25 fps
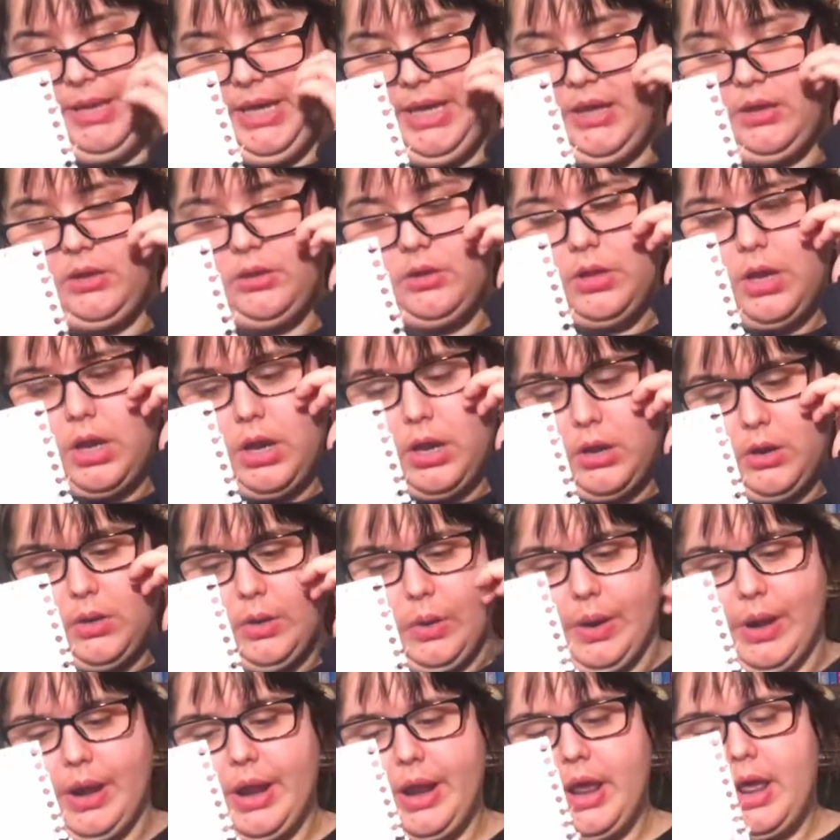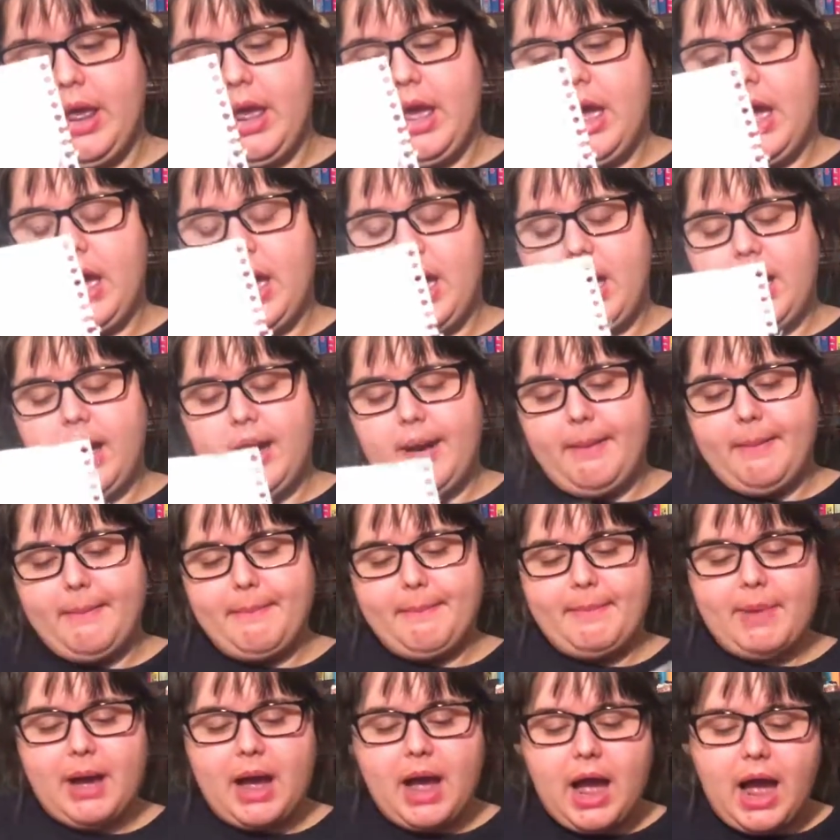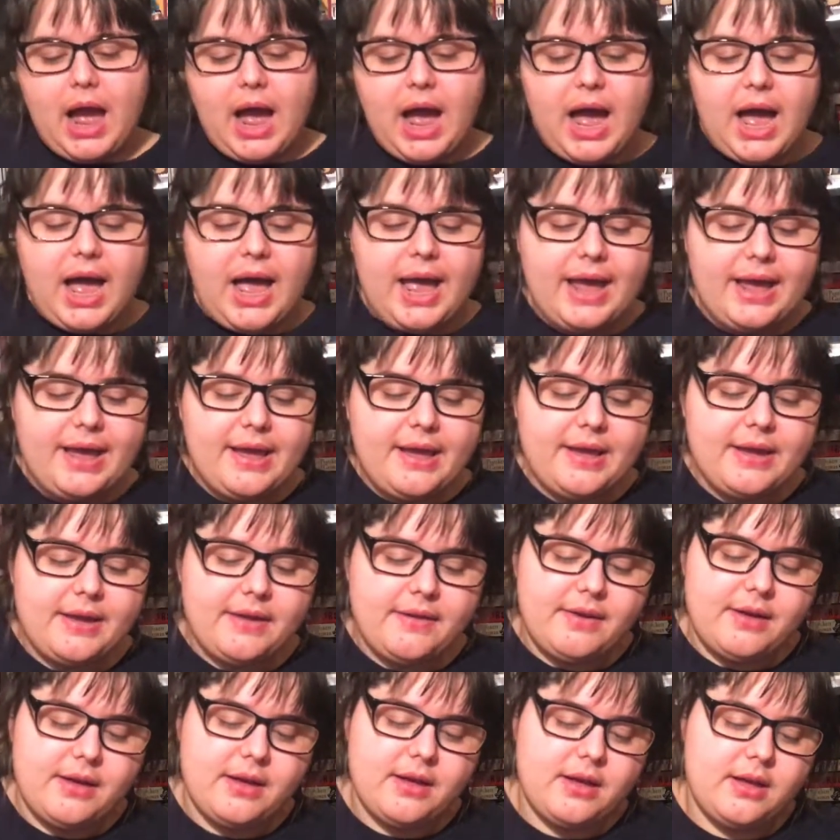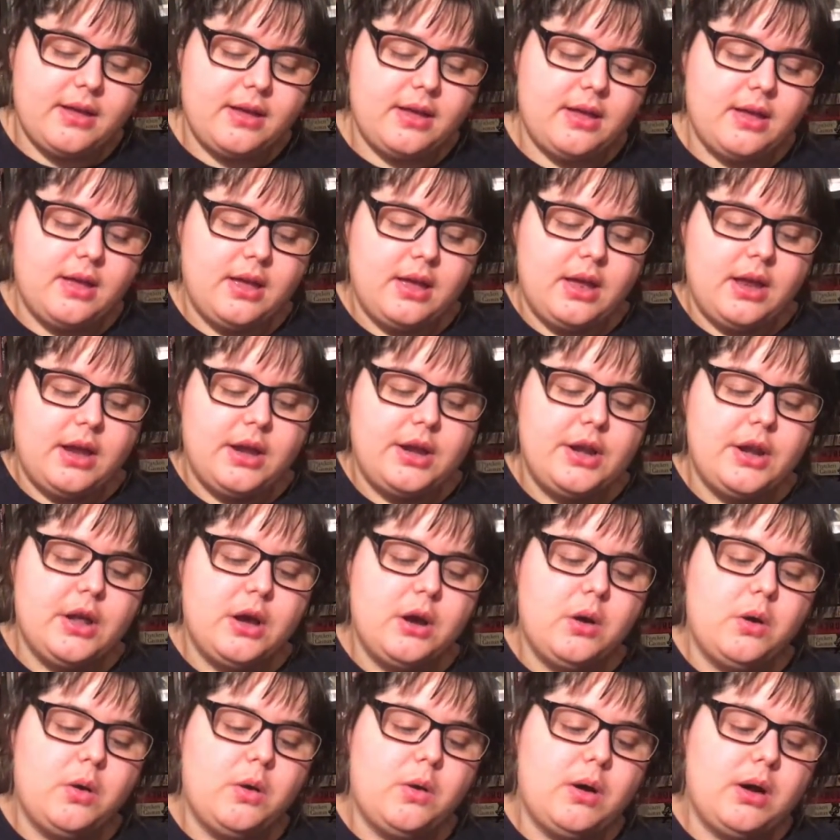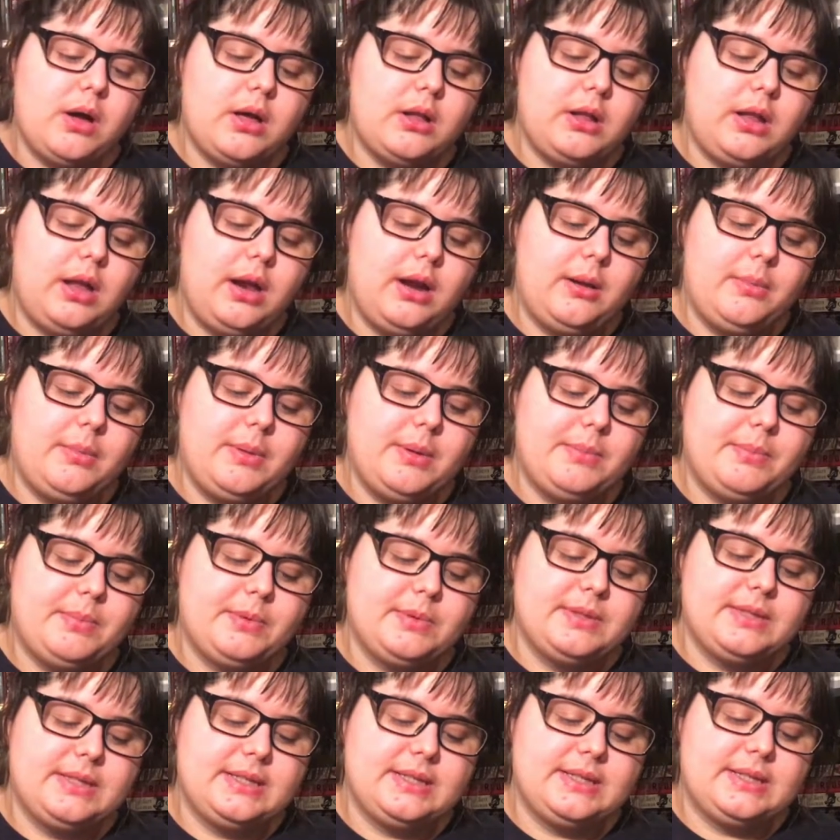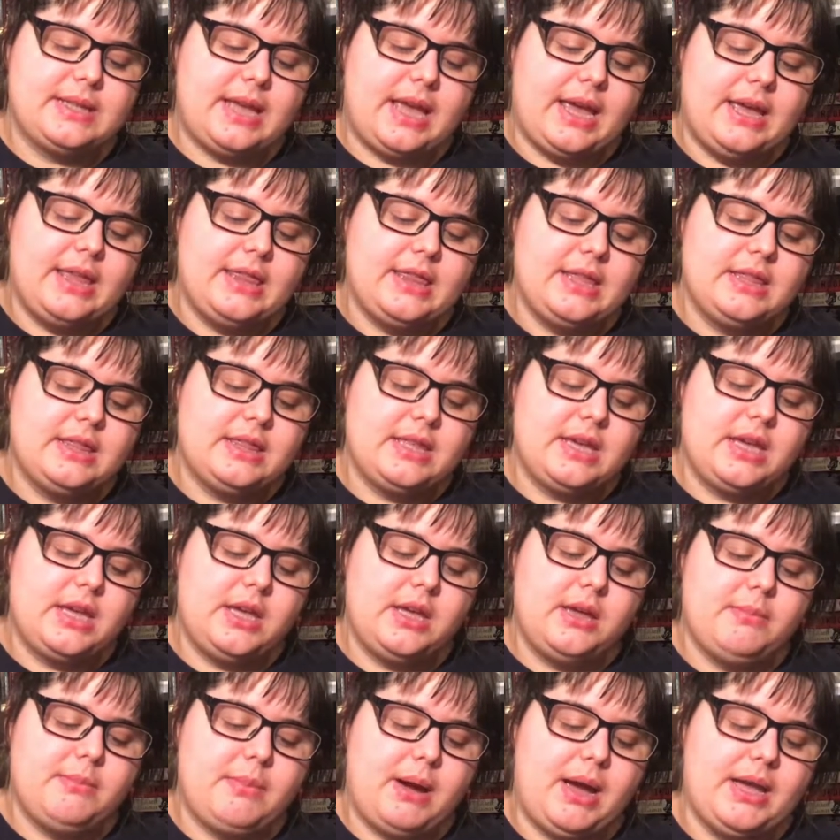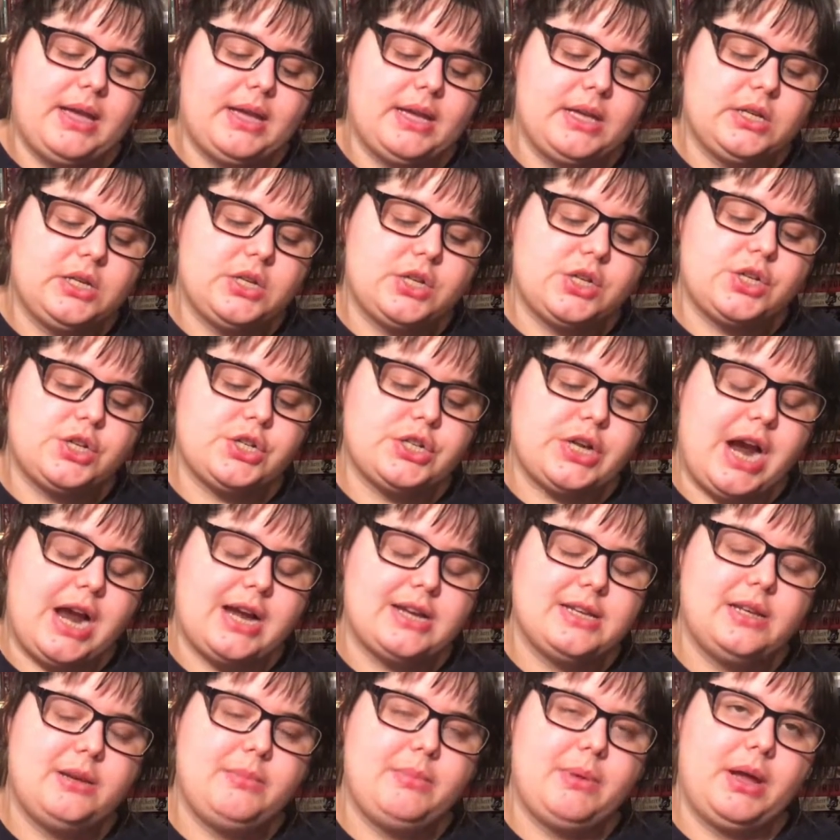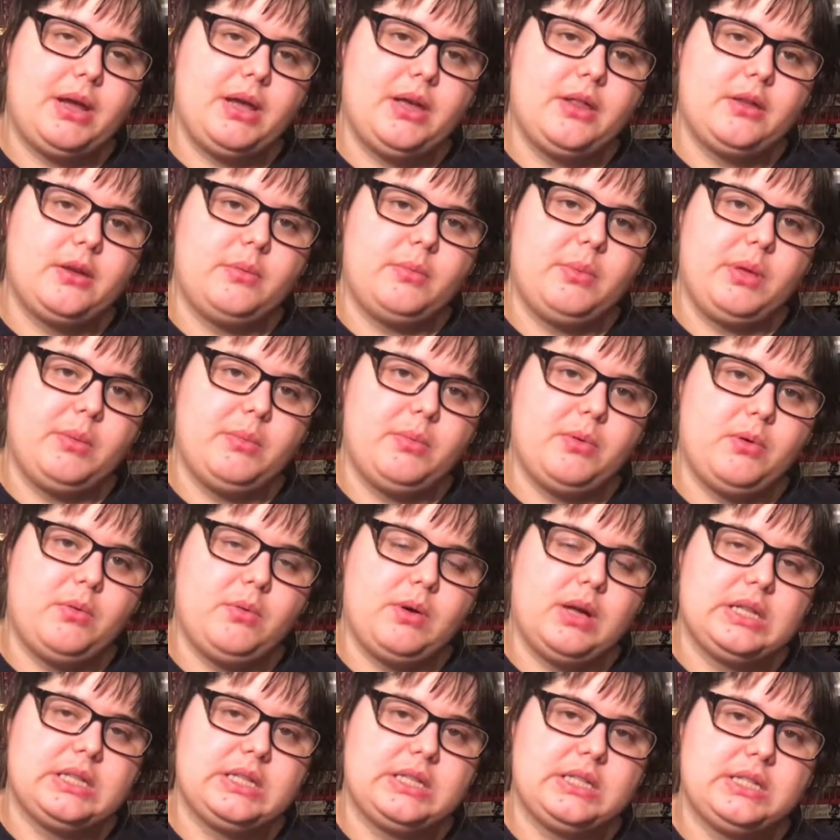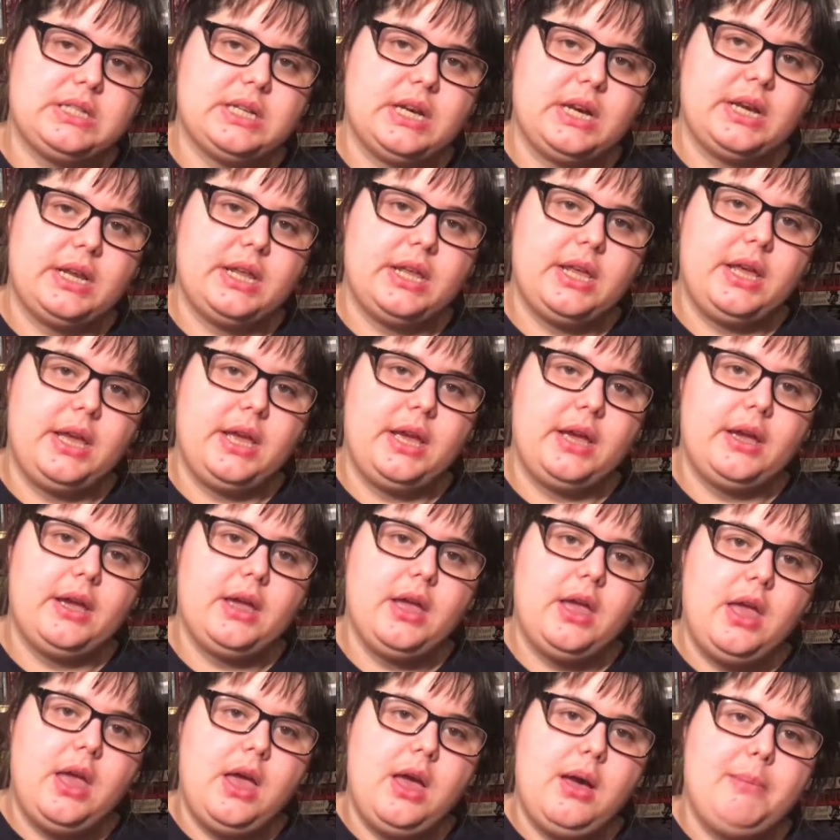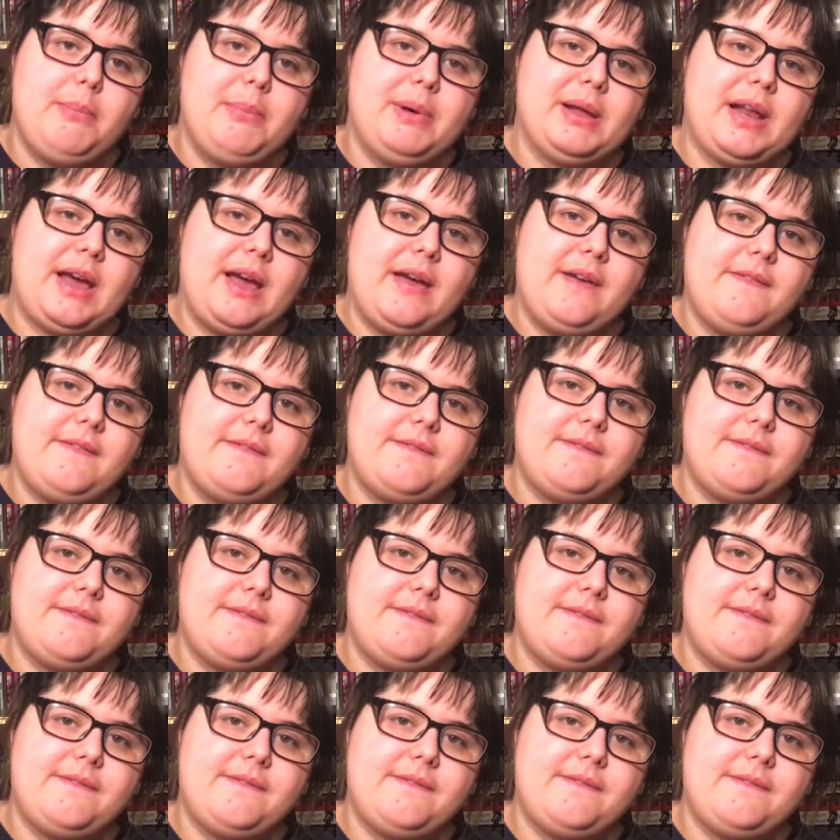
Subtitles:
to be alone. I know a lot of people say that they might get distracted by other people while studying, but